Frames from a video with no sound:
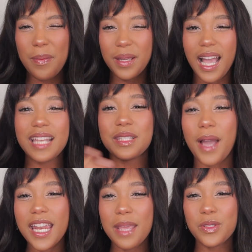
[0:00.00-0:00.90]
poppin', guys?
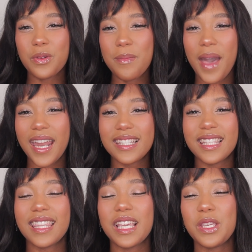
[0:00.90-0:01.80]
My name is Quay
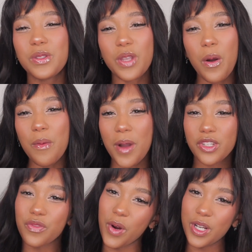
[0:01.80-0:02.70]
Madison. Thank you so
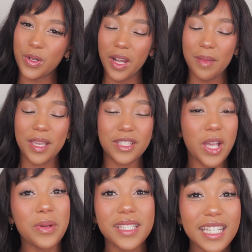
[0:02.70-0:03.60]
much for joining me.
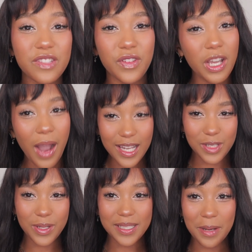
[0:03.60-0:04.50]
So in today's video,
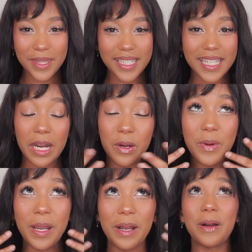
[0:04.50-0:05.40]
as you can tell with the
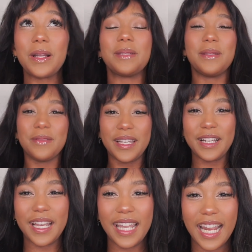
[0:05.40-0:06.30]
title, we are going to be
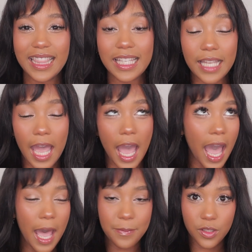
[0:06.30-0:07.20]
recreating this
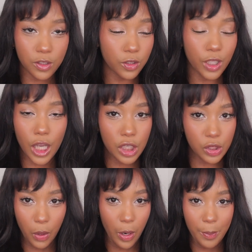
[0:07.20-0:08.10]
absolutely
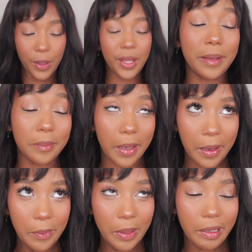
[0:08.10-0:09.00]
adorable, in
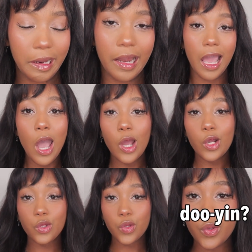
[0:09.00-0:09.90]
my opinion,
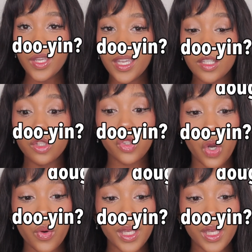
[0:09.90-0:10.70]
douyin